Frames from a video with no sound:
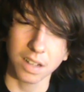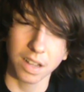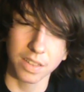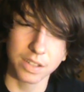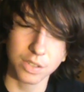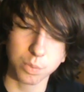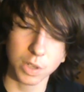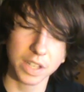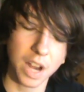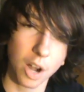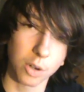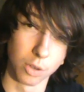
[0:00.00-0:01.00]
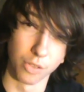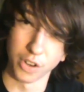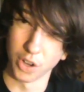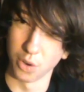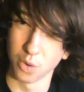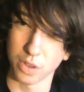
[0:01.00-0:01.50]
this is really not a
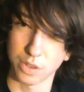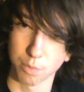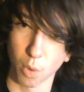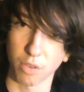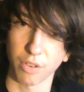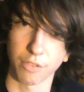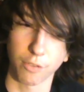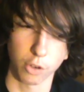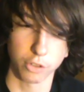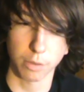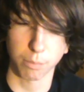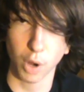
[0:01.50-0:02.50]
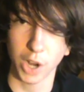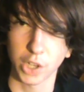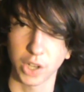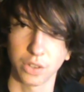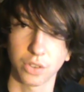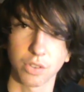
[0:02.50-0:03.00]
review, this is more of a first
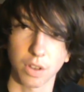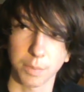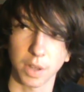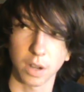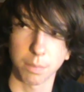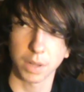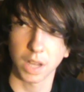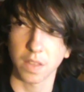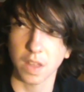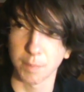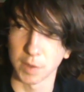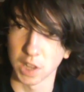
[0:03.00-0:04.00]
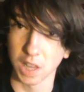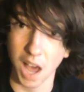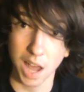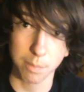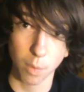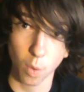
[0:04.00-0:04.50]
impressions, because I'm going to play the game a
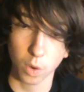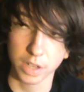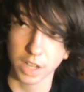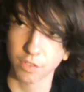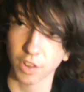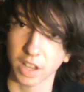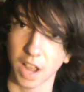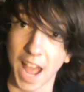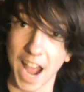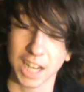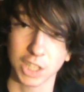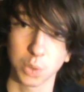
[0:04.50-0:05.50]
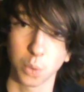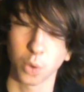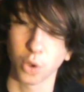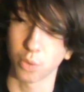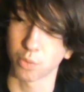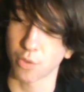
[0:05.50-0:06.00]
lot more to give, like, an actual
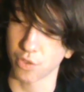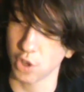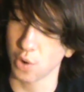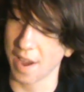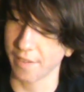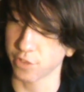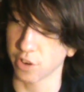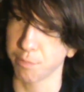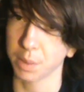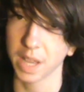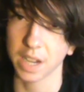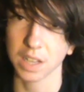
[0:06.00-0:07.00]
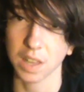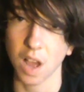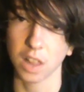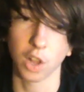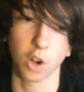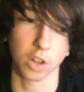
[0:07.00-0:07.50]
good review after I've played it a
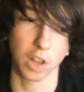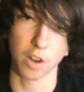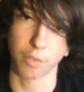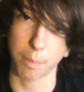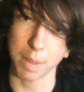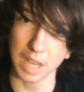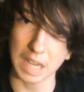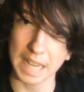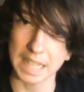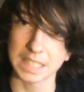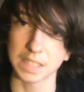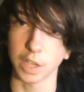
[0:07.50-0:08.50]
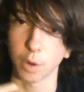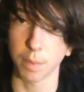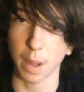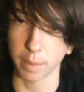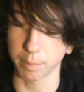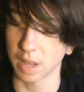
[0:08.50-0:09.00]
lot, heard a lot of opinions, you know,
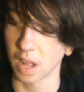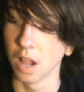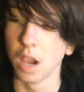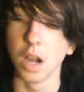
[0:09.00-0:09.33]
blah, blah, blah.